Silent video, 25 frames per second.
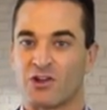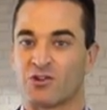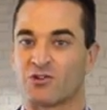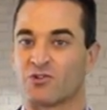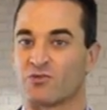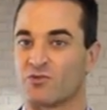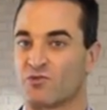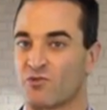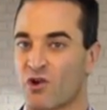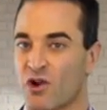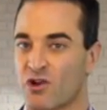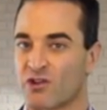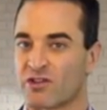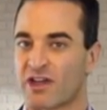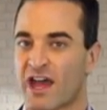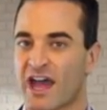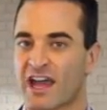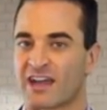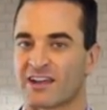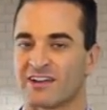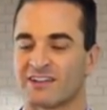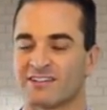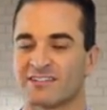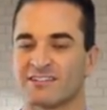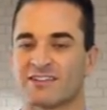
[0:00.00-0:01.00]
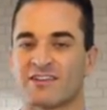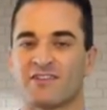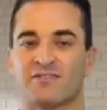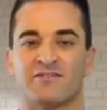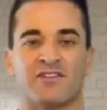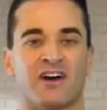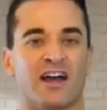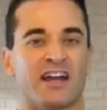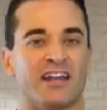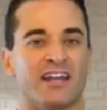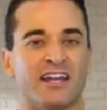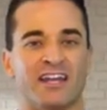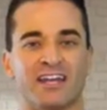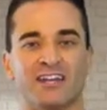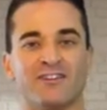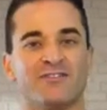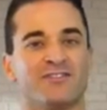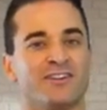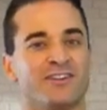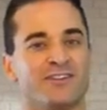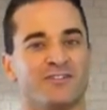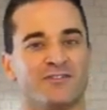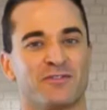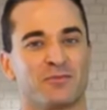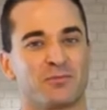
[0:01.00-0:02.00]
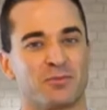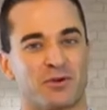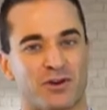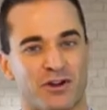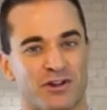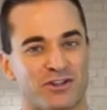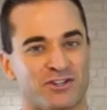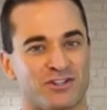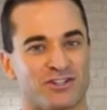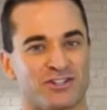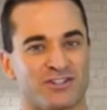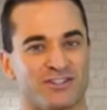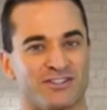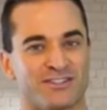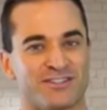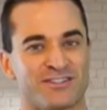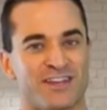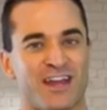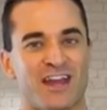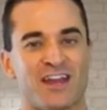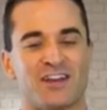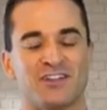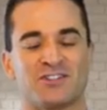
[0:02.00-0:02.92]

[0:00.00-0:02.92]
Growth hackers find innovative approaches